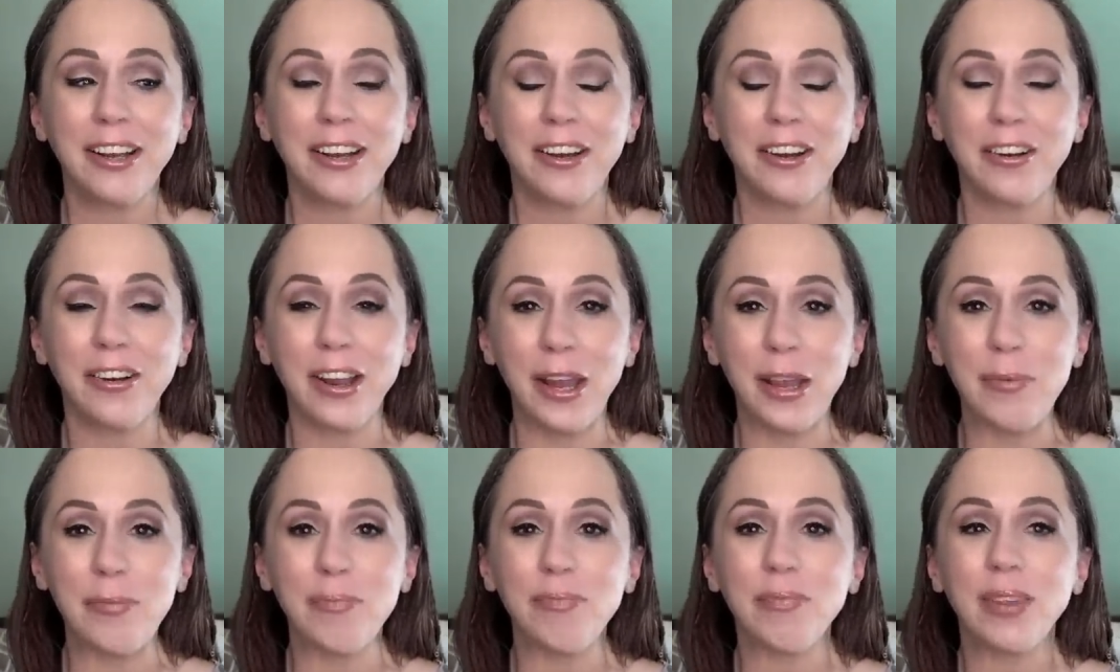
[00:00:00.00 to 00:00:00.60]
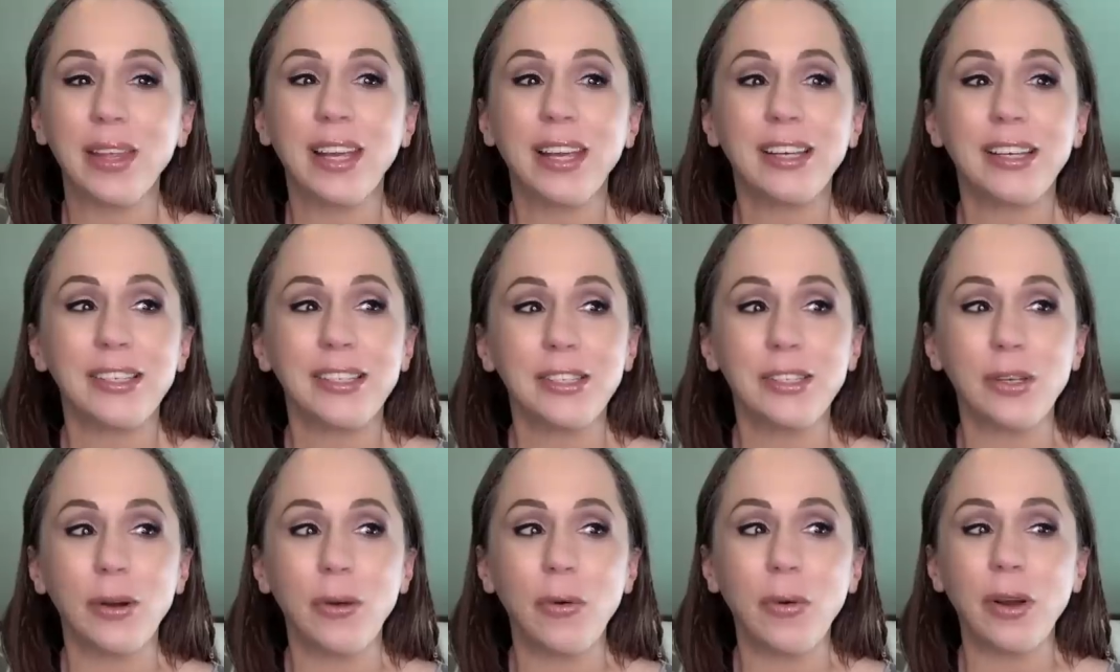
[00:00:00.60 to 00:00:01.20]
Okay,
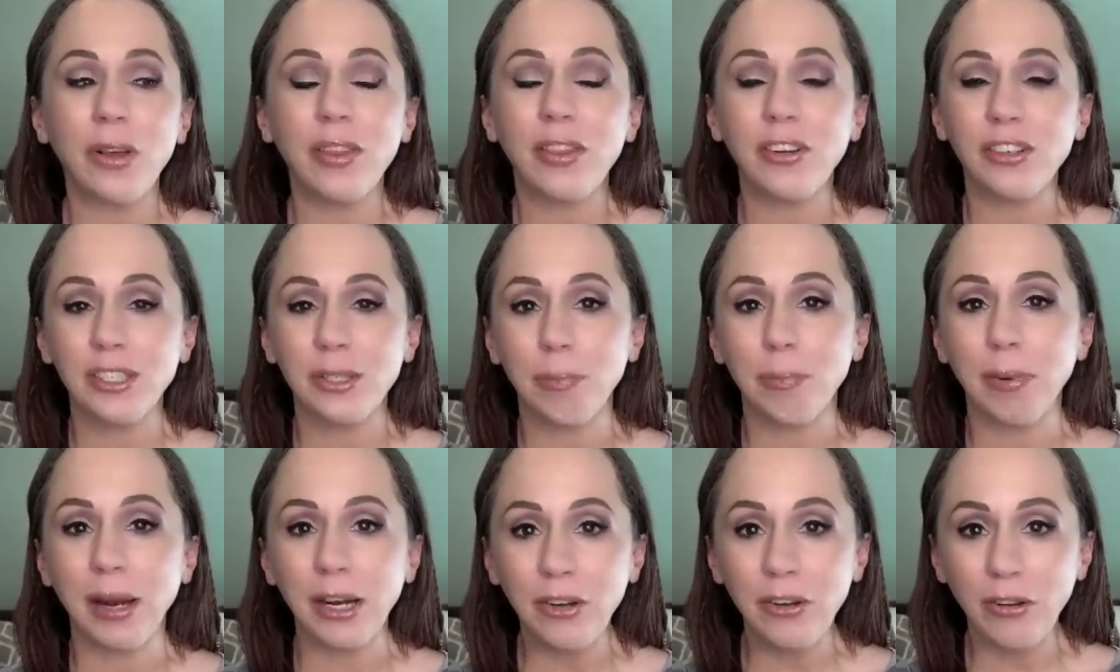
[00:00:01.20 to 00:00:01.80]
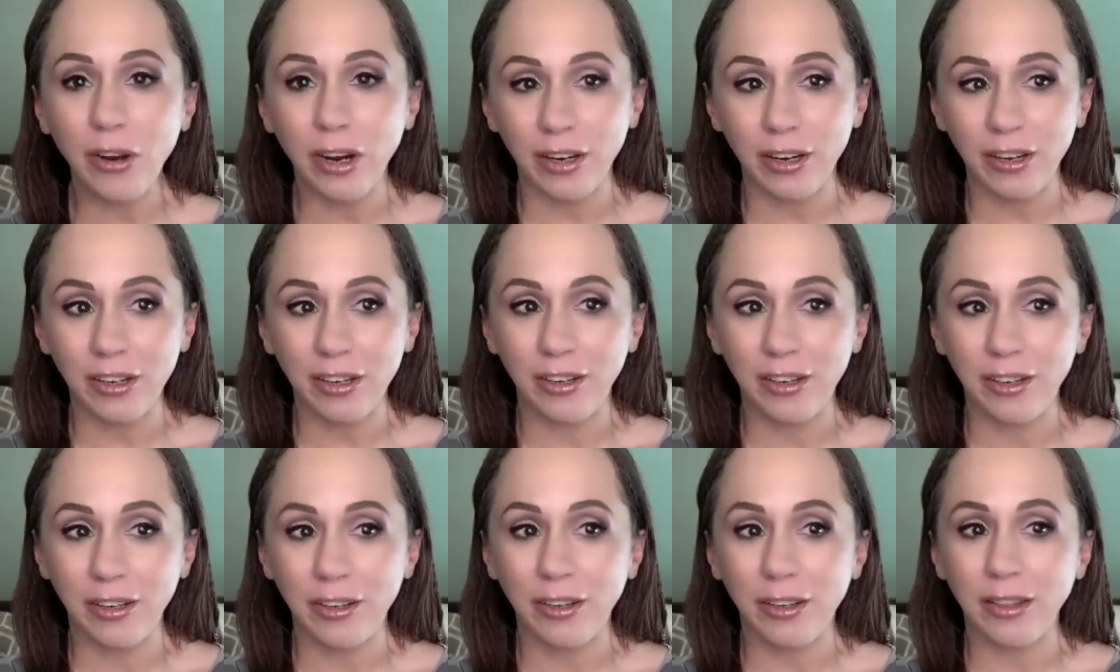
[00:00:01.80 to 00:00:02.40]
so there's a brand new
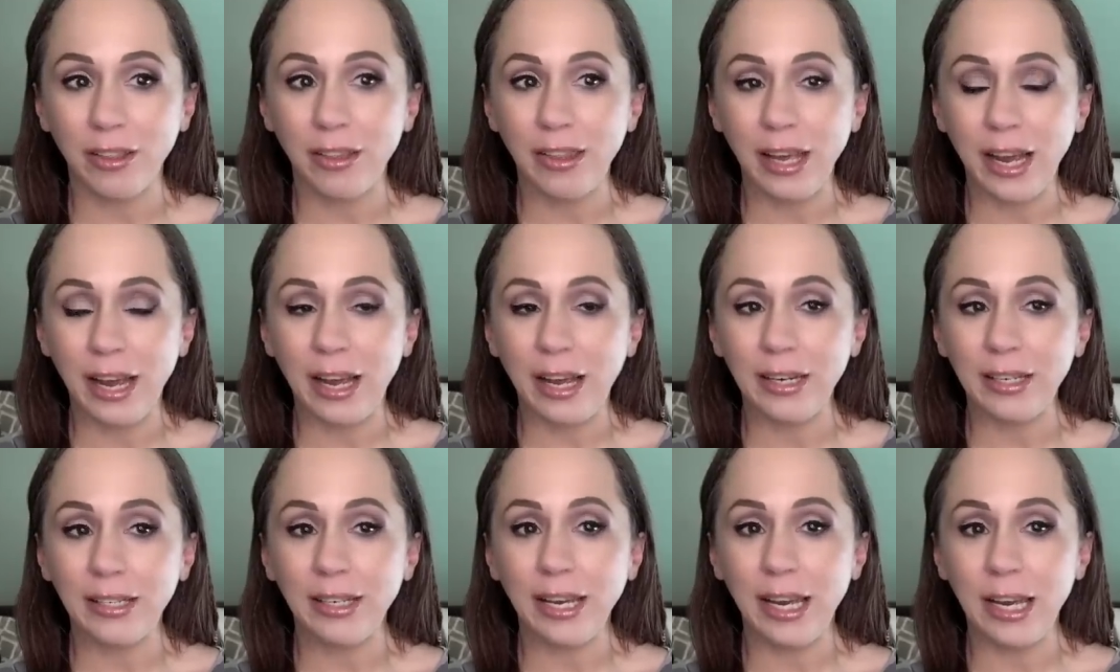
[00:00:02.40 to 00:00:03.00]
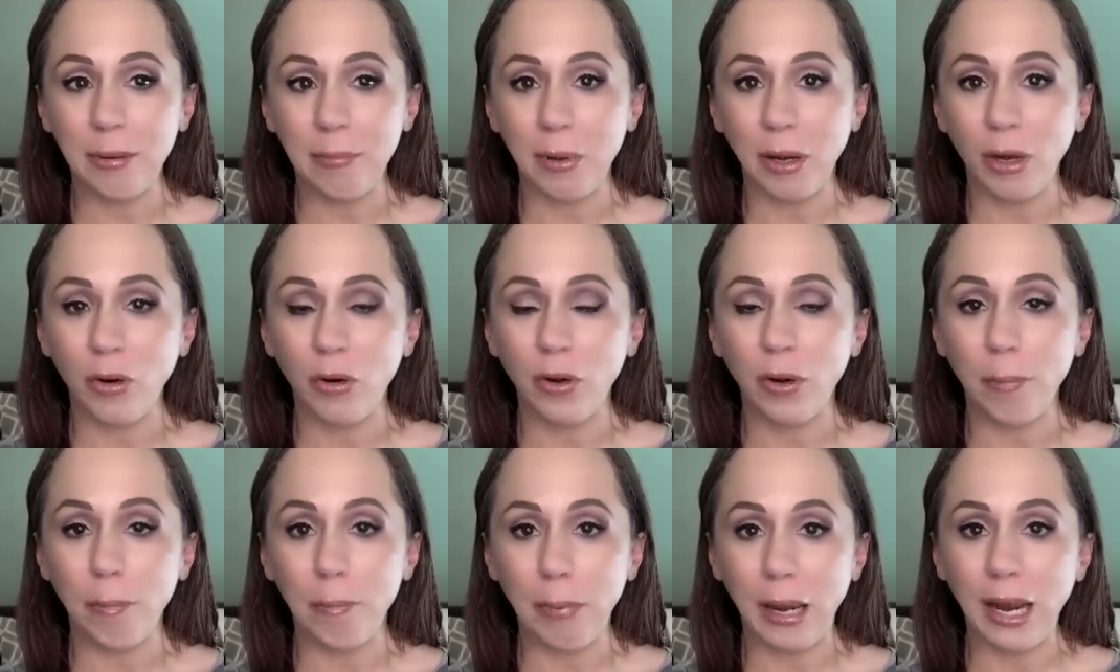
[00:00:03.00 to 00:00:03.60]
article that came
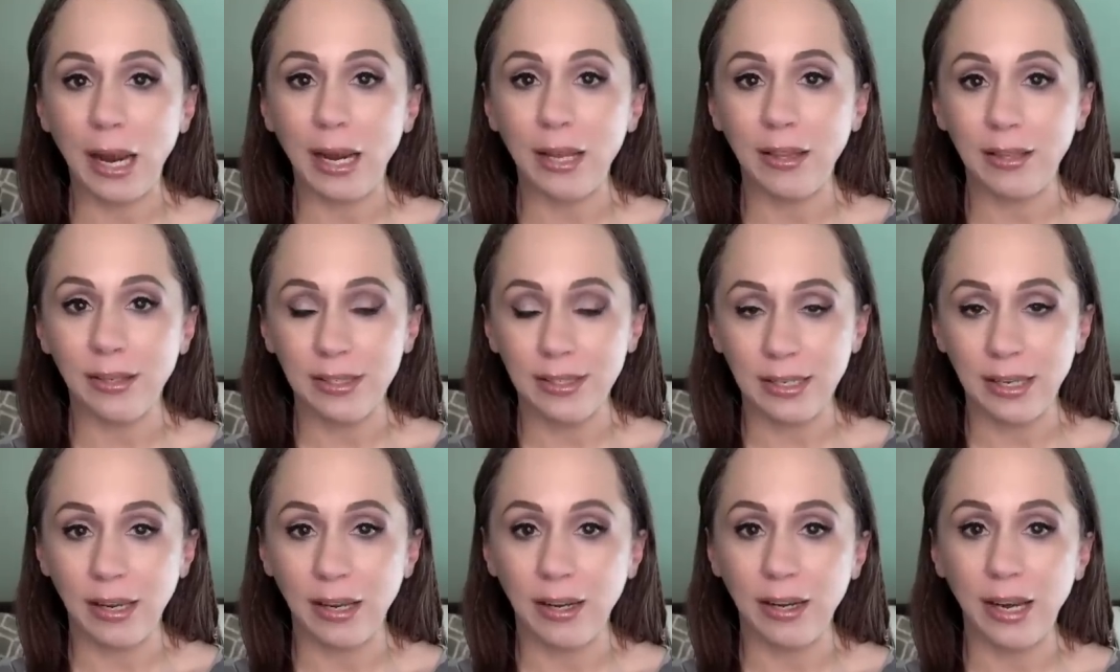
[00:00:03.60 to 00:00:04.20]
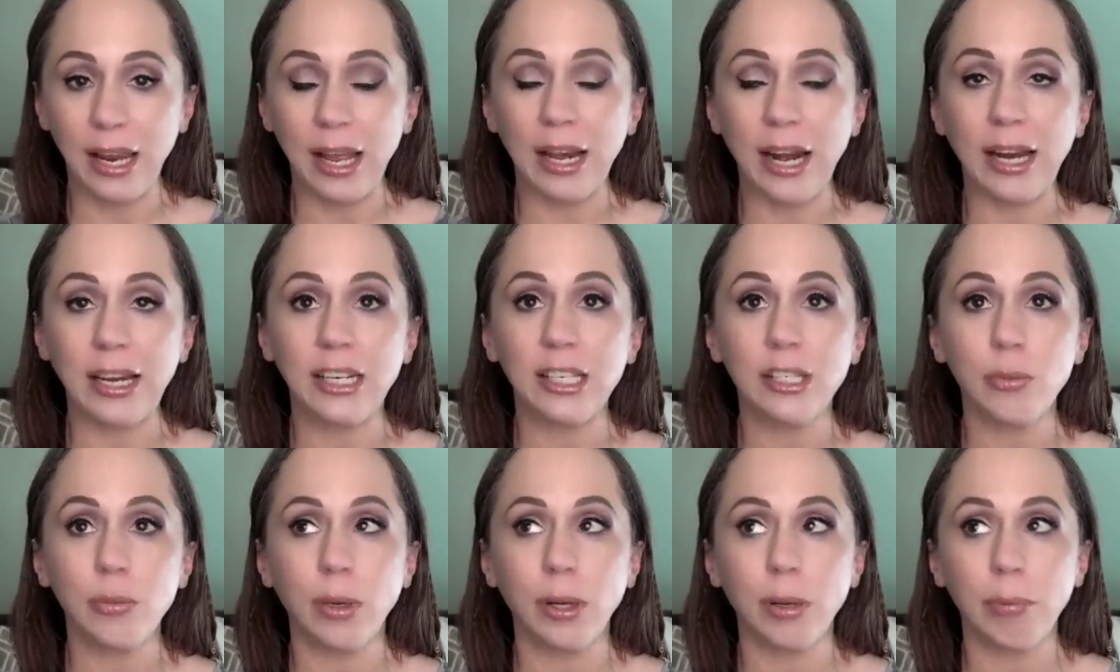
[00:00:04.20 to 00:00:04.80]
out by The Sun, and I
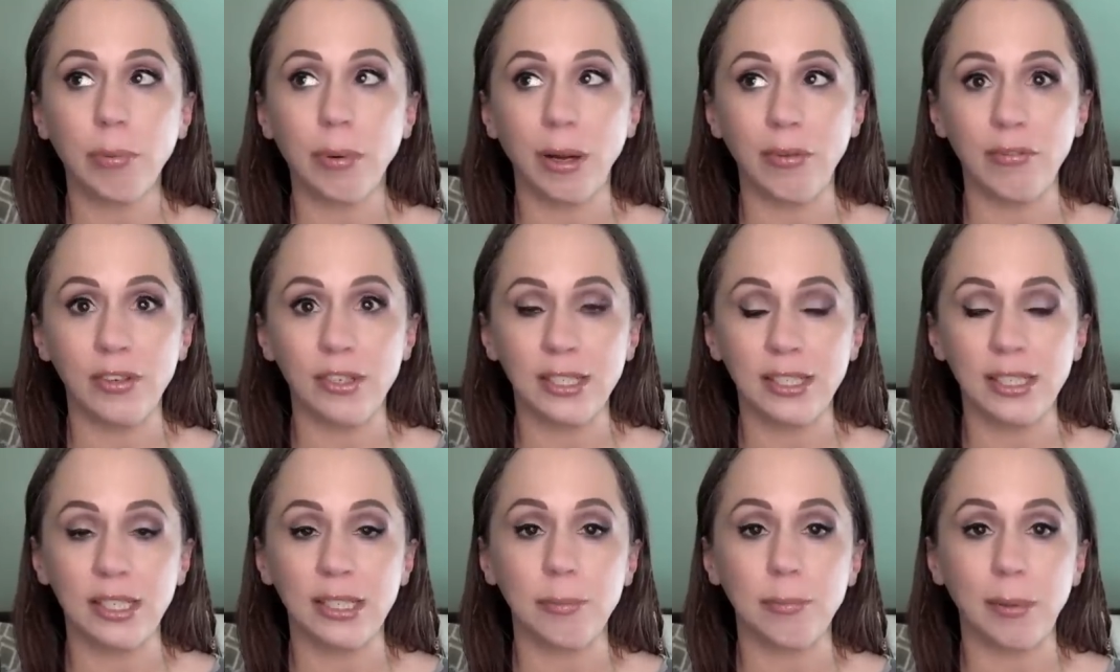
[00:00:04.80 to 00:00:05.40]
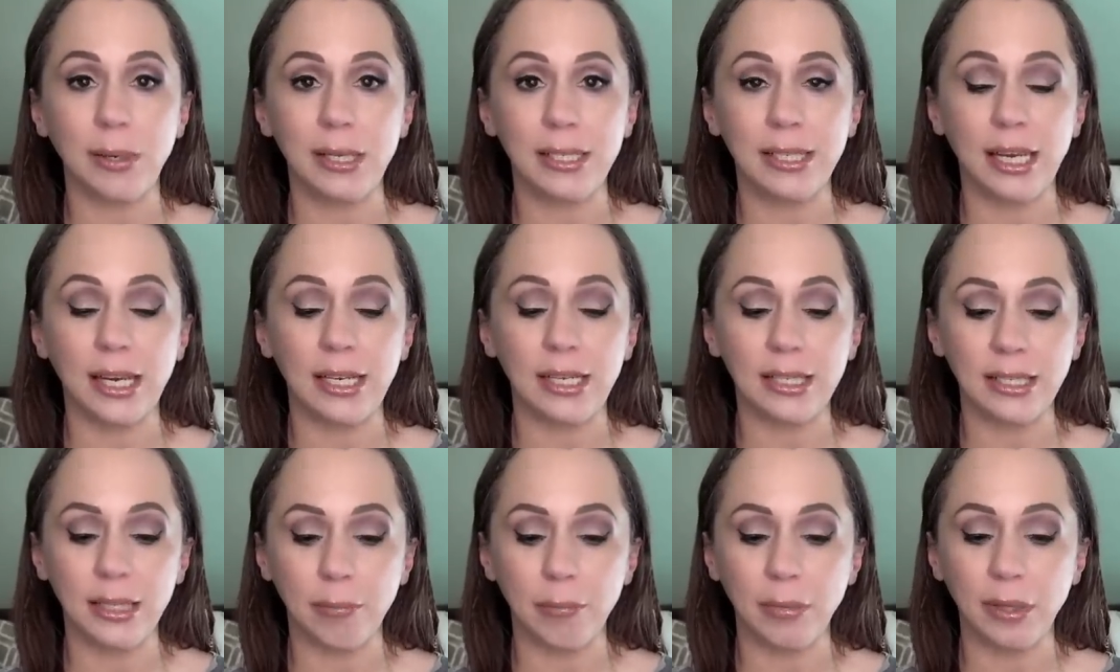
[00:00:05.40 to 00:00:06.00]
just want to preface this by
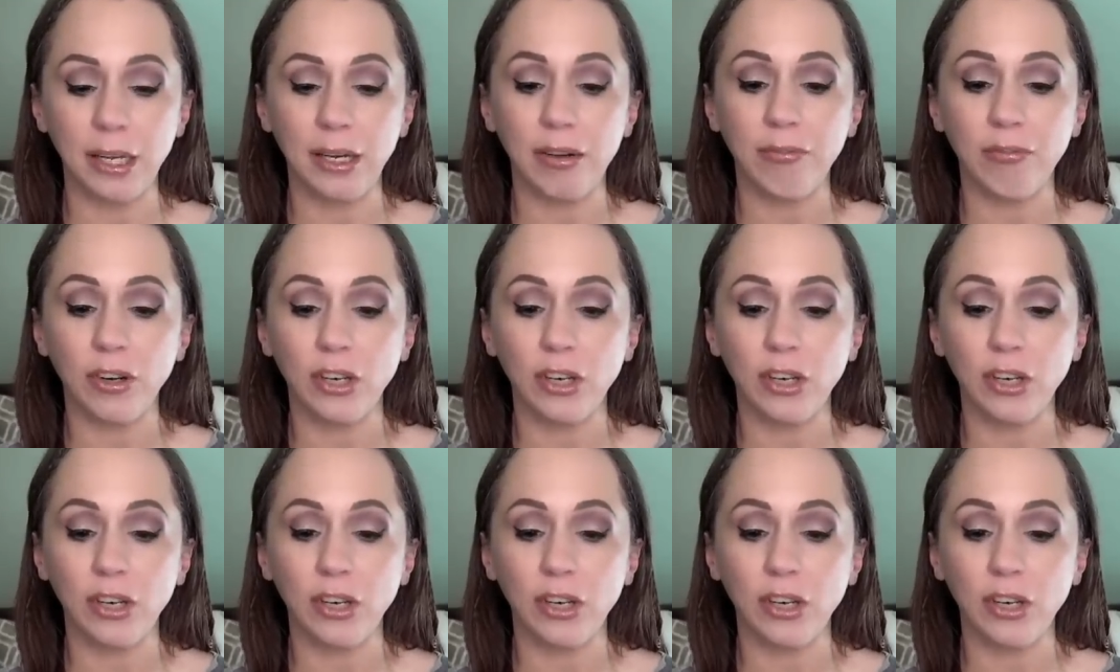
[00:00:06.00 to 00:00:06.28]
saying something.